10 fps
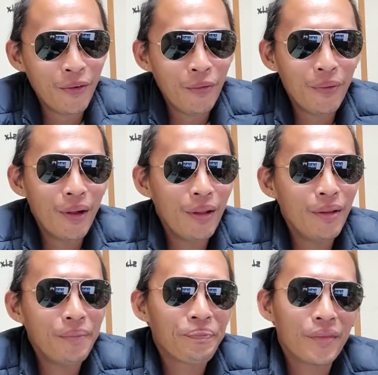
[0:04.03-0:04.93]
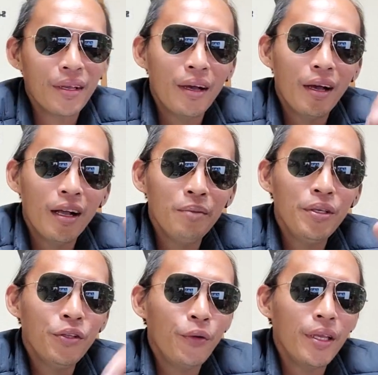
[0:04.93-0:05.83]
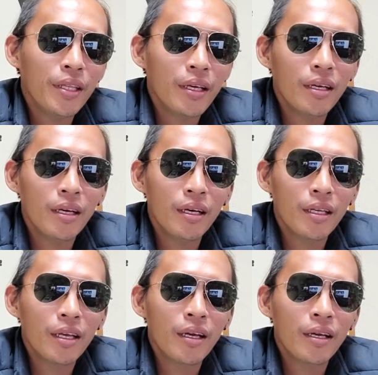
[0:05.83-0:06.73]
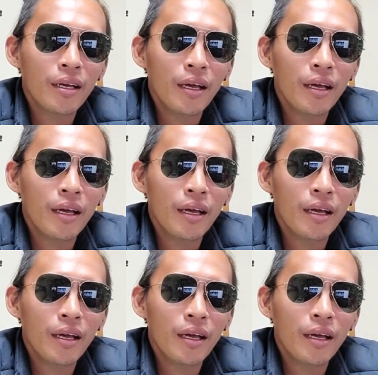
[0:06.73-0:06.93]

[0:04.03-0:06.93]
Well, I'll be doing the